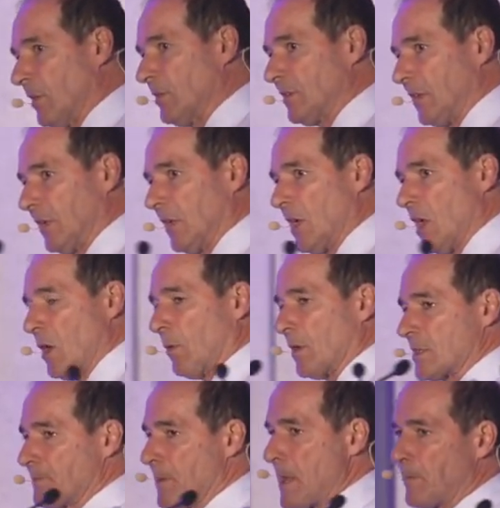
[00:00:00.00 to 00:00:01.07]
Modi
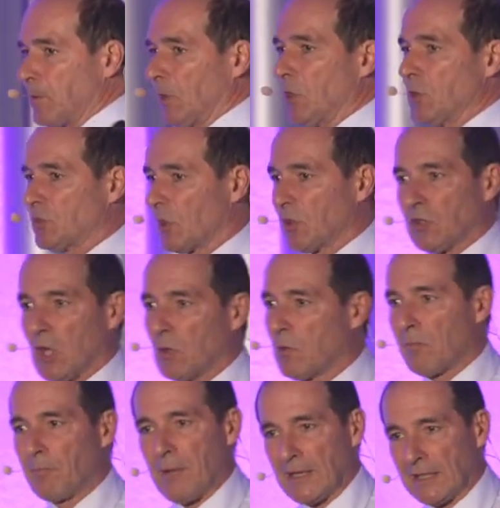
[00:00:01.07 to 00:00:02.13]
wants people who don't know
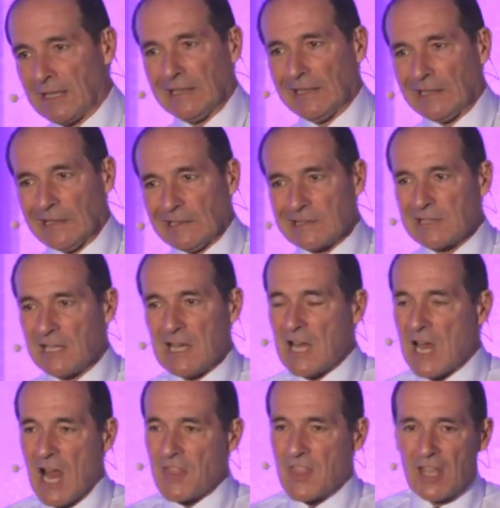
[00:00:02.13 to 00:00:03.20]
what banking is
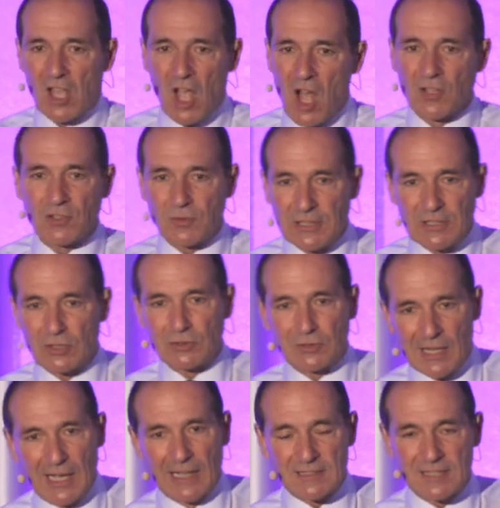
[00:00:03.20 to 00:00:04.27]
and they can't read or
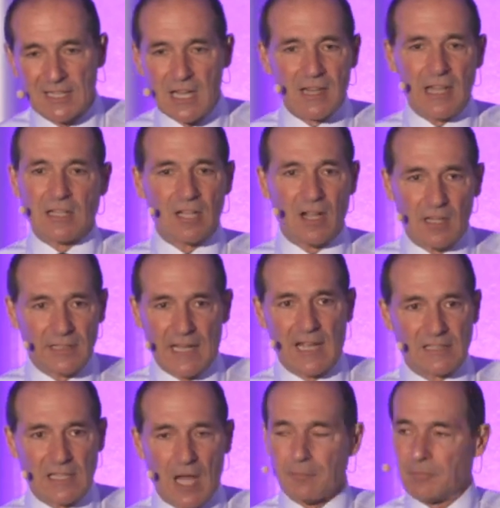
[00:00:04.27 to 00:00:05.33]
write, they can't
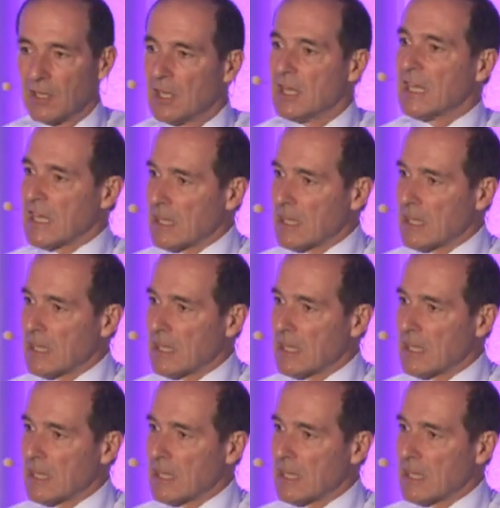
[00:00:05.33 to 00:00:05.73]
add up.